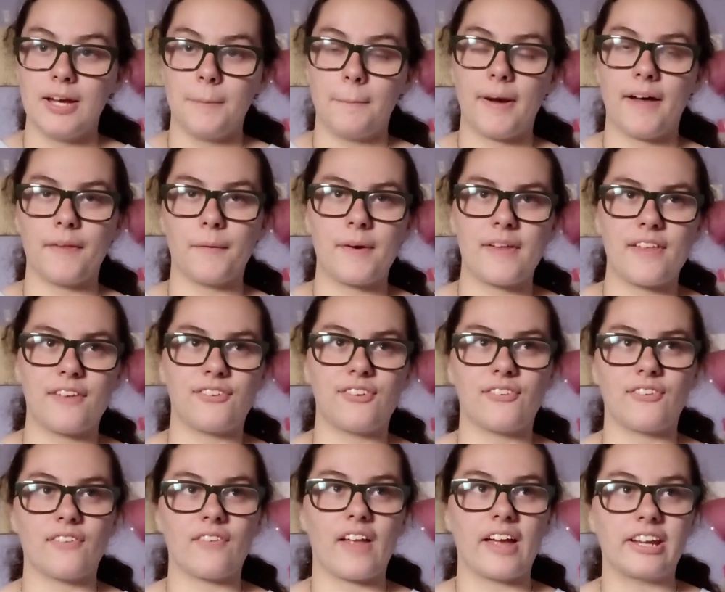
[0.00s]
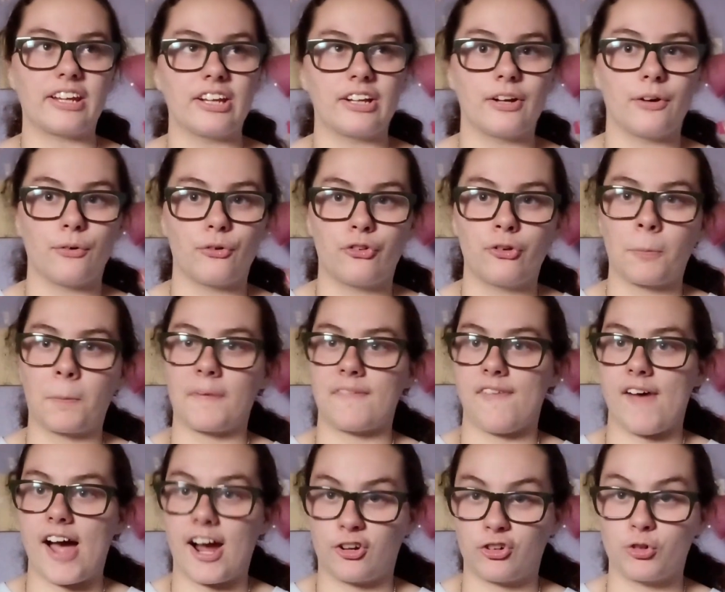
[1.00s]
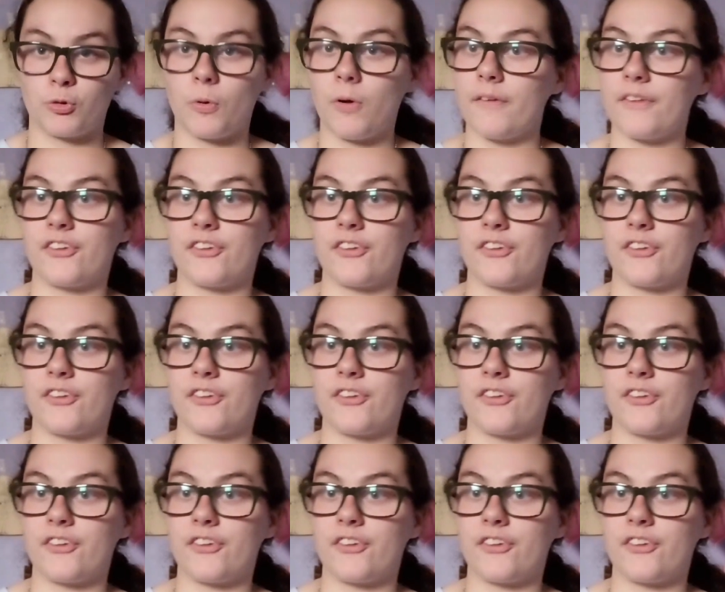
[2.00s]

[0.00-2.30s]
By the way, this isn't like, super factual.